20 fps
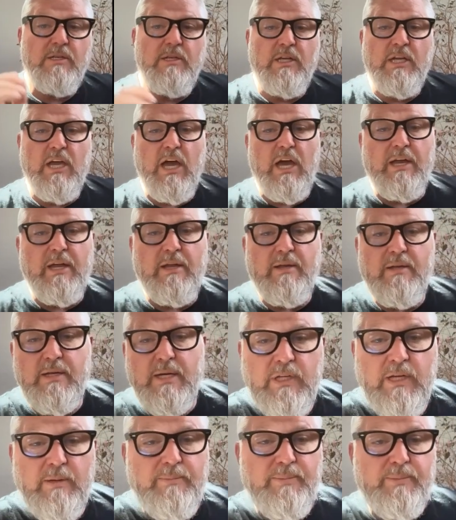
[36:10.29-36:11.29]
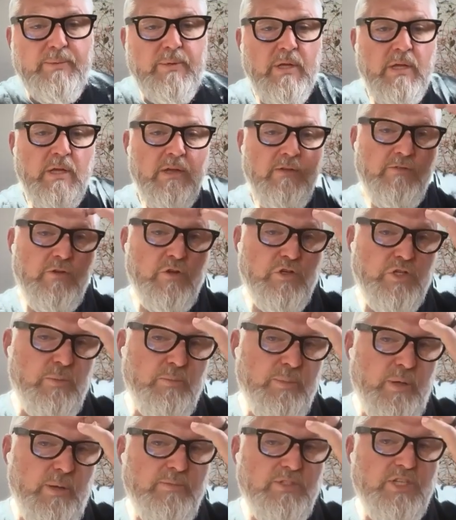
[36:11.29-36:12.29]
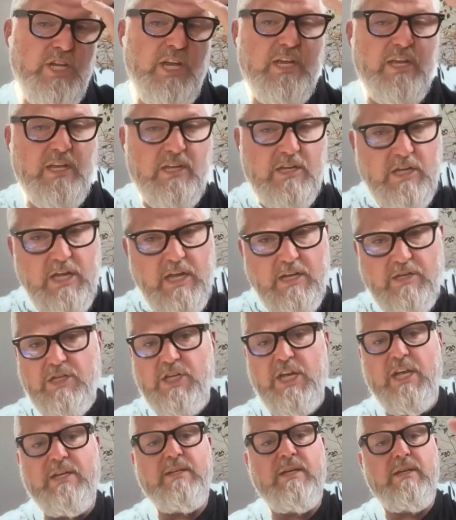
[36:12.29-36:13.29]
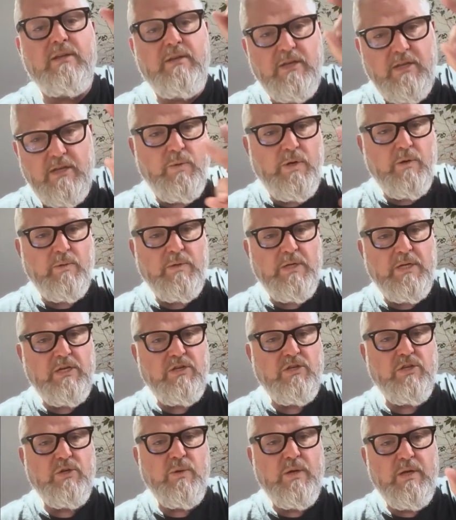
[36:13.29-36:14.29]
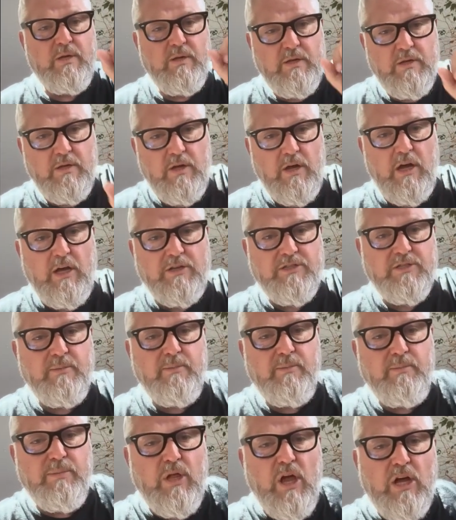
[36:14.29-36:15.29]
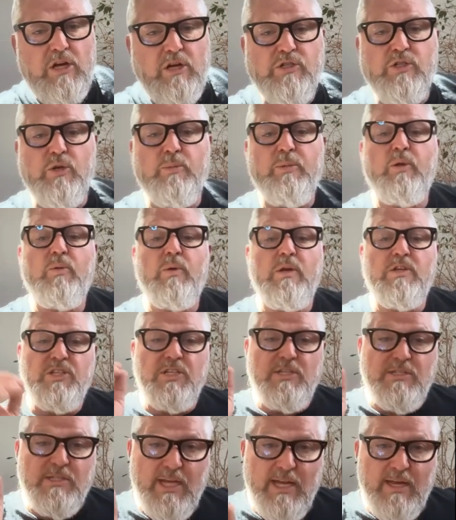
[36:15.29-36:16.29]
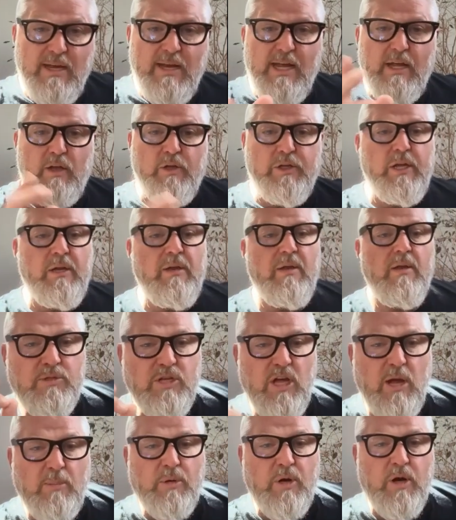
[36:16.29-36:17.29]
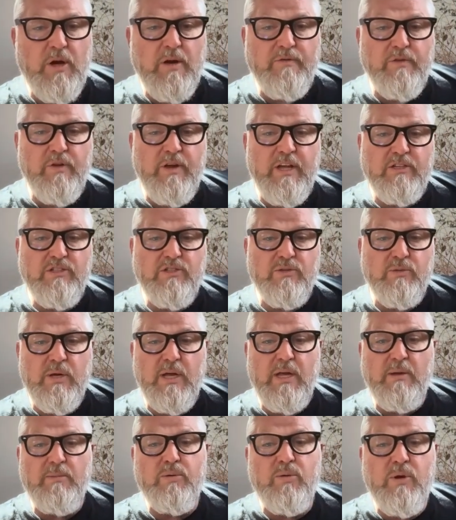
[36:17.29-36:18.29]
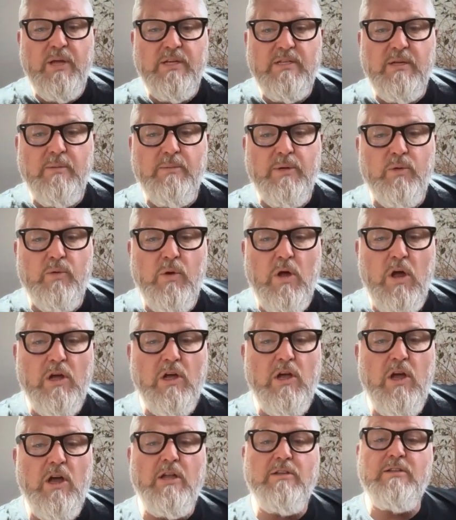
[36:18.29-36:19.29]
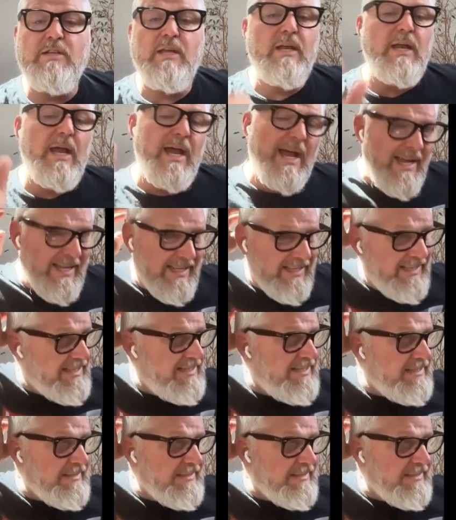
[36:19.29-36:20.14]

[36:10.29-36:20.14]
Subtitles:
Got it. Yep. Version bump check. It checked it. We don't need to do it. Awesome. Blockers, open questions. It nailed it. Top priority for next thread. Present but wrong content. I